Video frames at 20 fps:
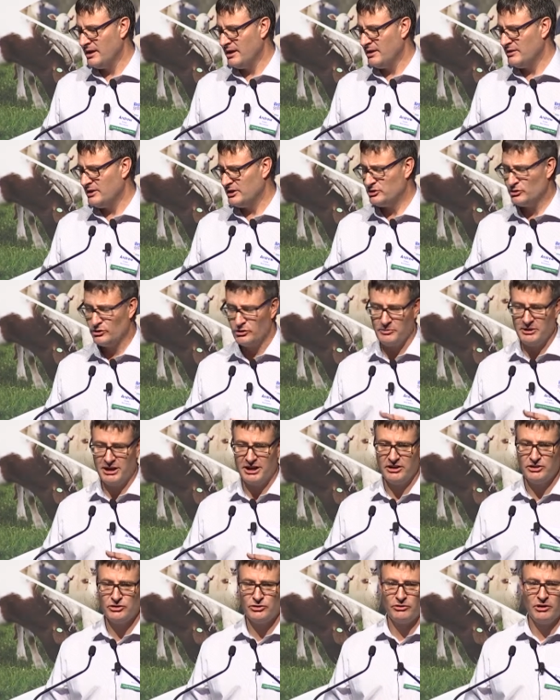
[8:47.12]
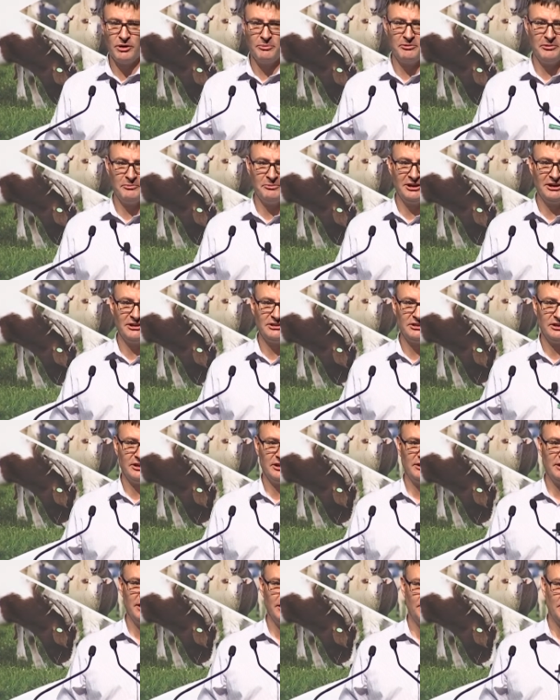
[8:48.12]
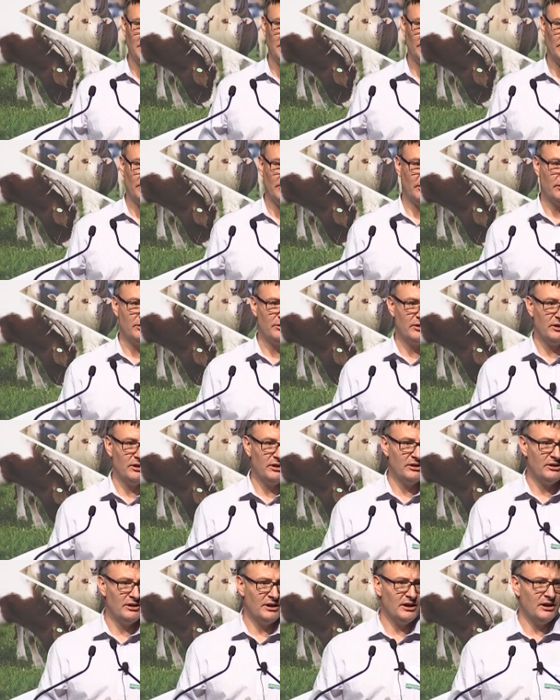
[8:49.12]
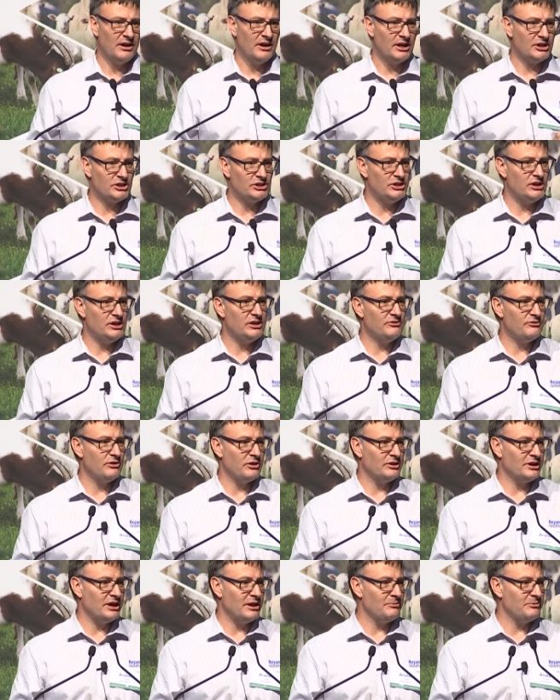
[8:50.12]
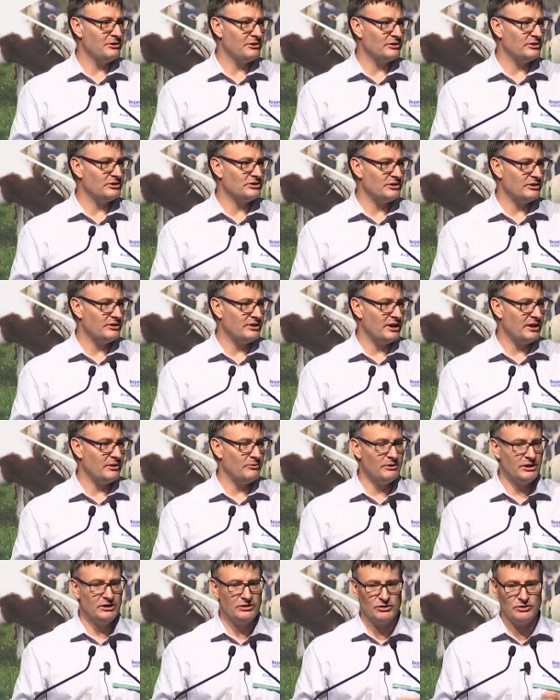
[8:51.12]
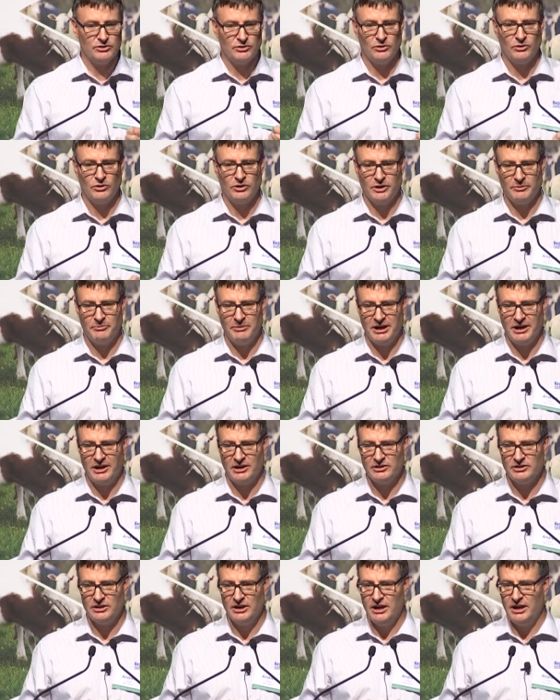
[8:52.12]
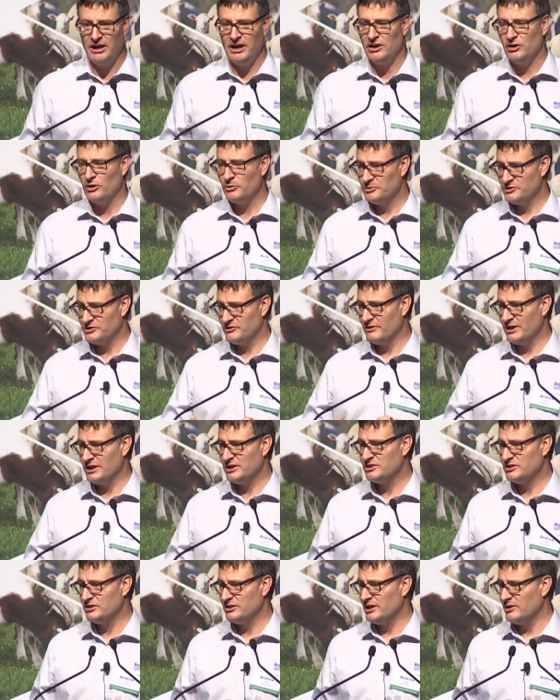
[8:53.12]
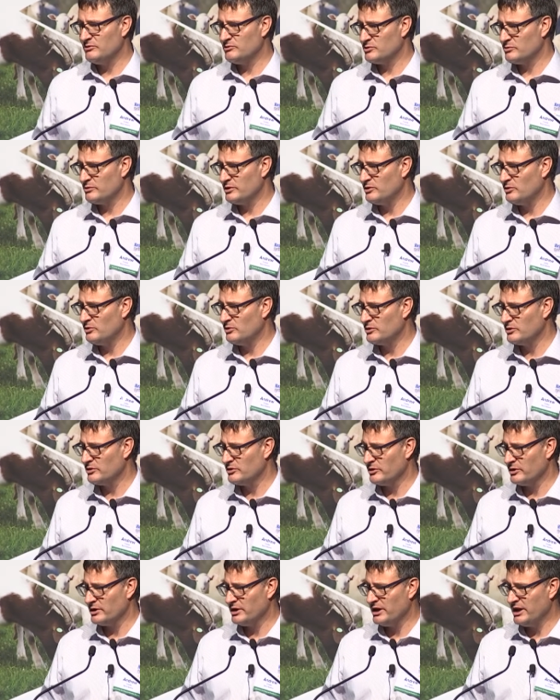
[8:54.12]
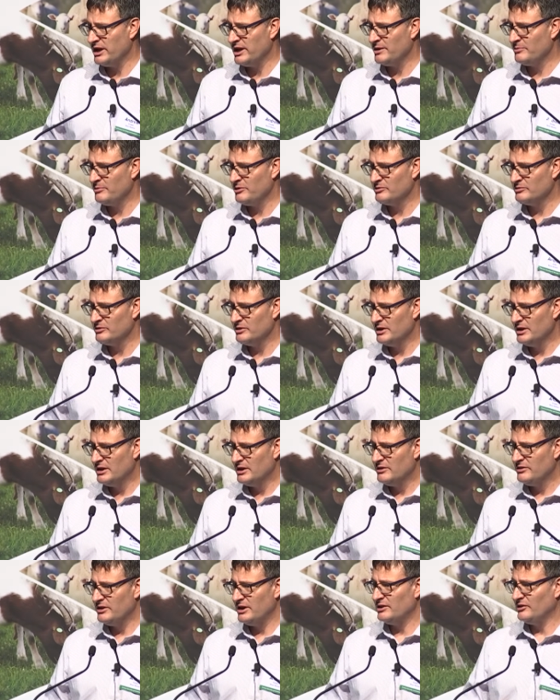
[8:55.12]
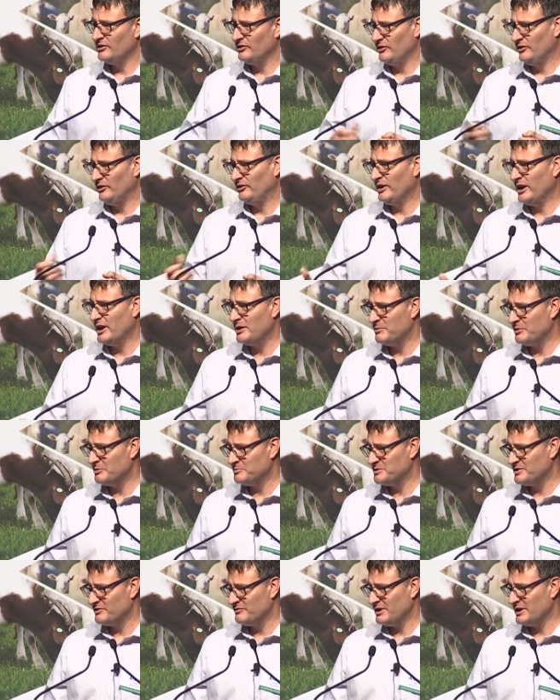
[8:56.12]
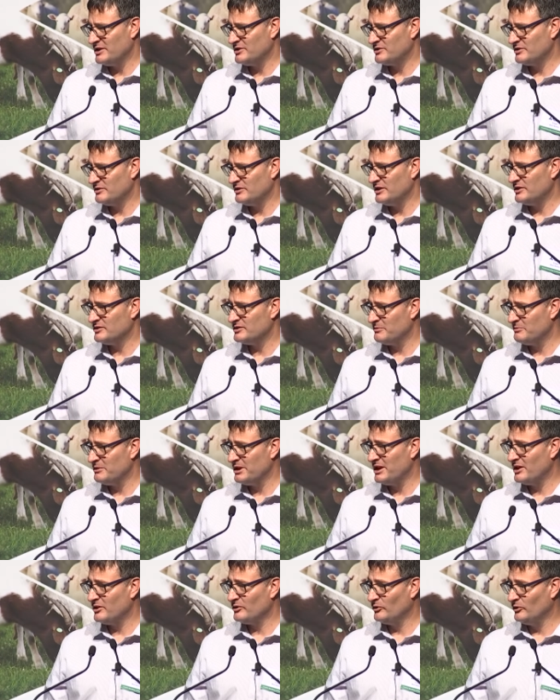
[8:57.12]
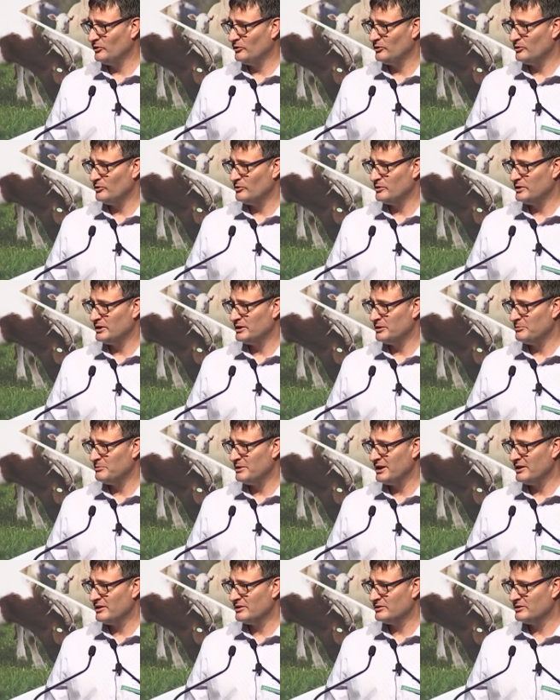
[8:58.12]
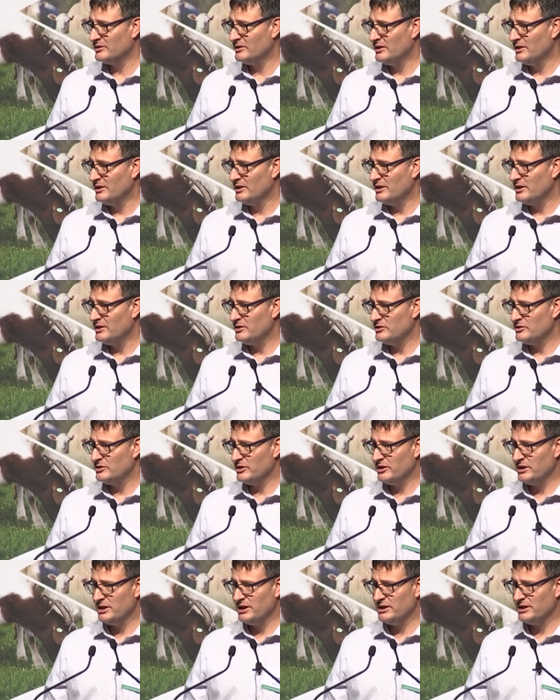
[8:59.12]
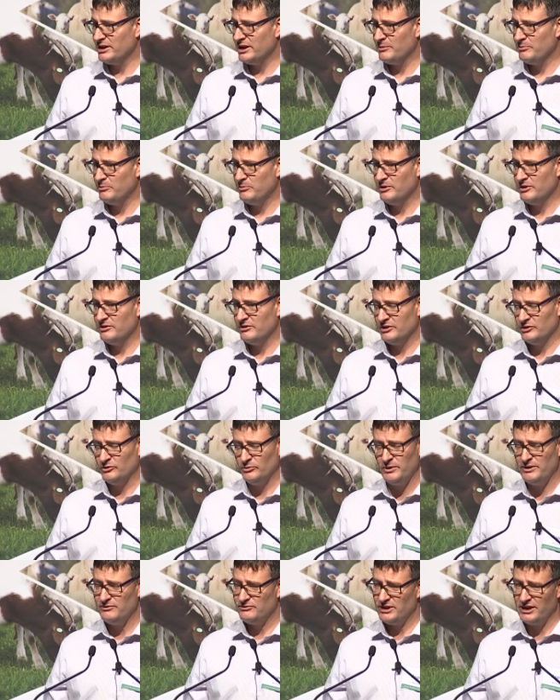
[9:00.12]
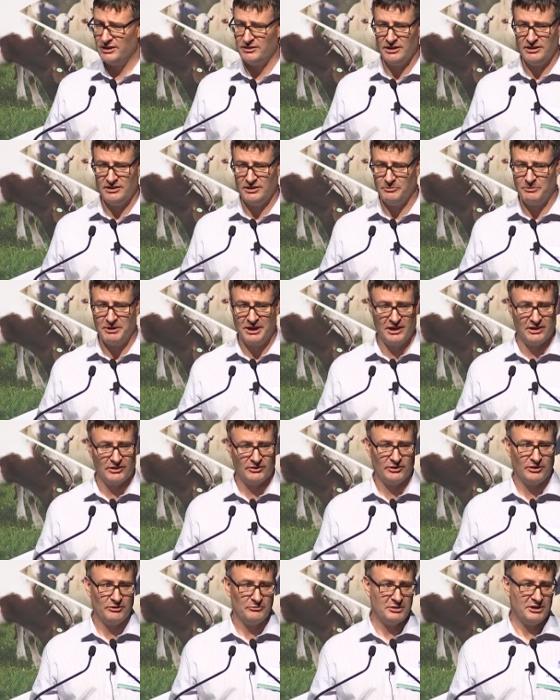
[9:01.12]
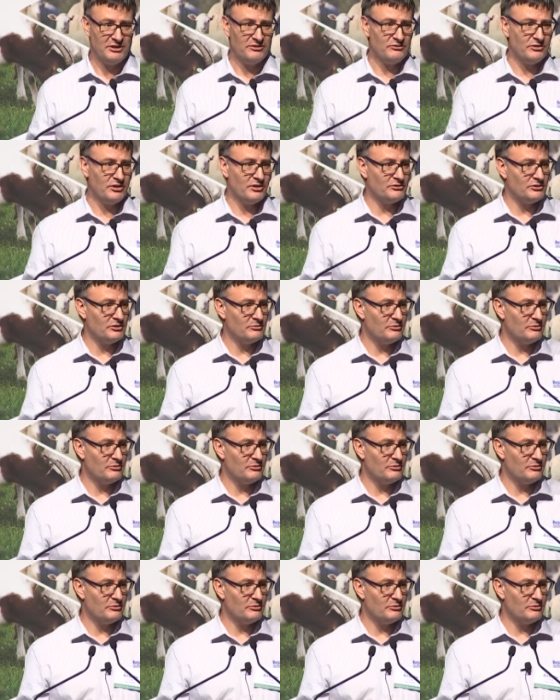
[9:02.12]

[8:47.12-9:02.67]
They talk about interoperability, and that means the, the, uh, a shared vocabulary so that when you talk about an observation that was recorded on an animal, that it's the same observation that somebody else is talking about. And you don't end up with, as we've done in the past, I've been involved in